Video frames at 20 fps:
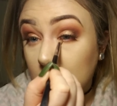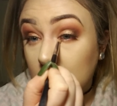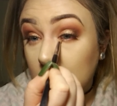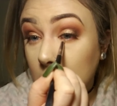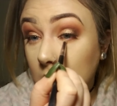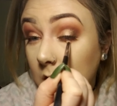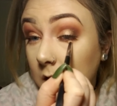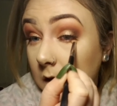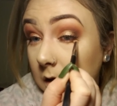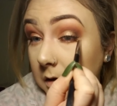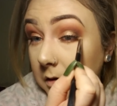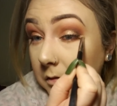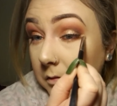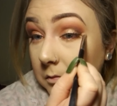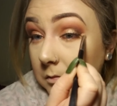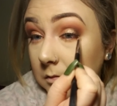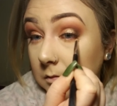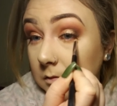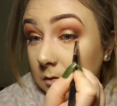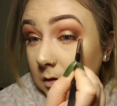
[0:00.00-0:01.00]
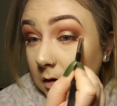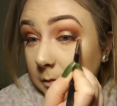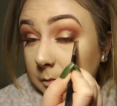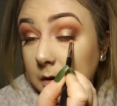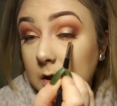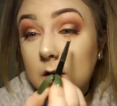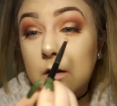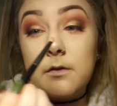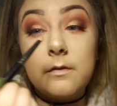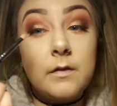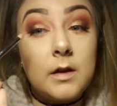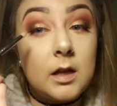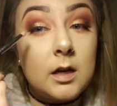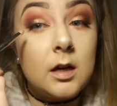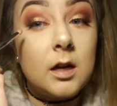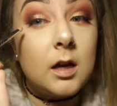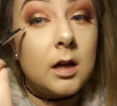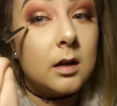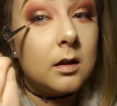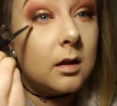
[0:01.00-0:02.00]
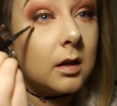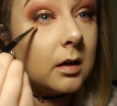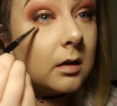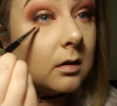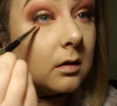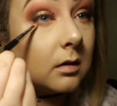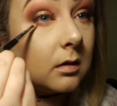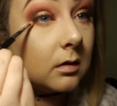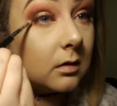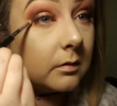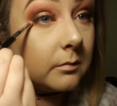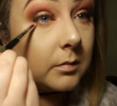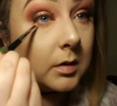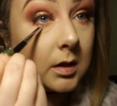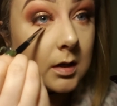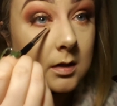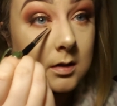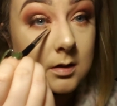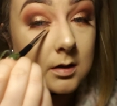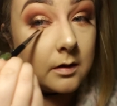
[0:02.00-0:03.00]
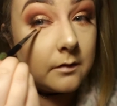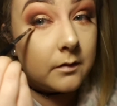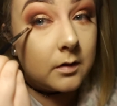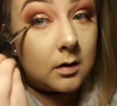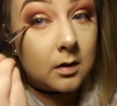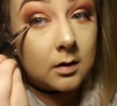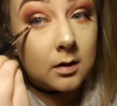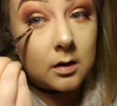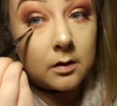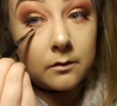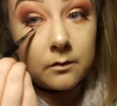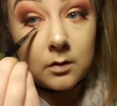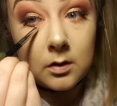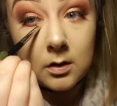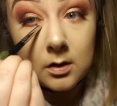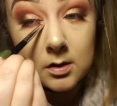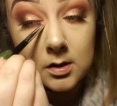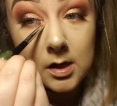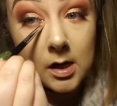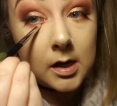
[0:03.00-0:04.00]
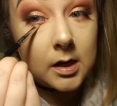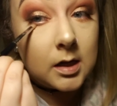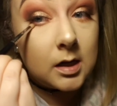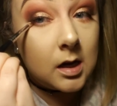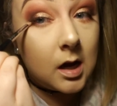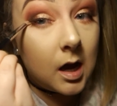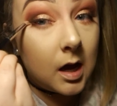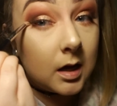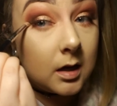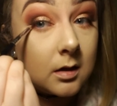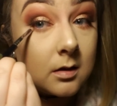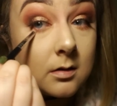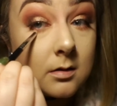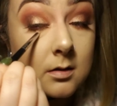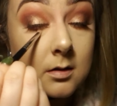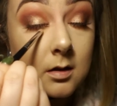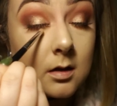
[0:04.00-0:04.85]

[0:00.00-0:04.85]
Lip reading: And I'm not a fan of eyeliner because I feel like I have really tiny eyes.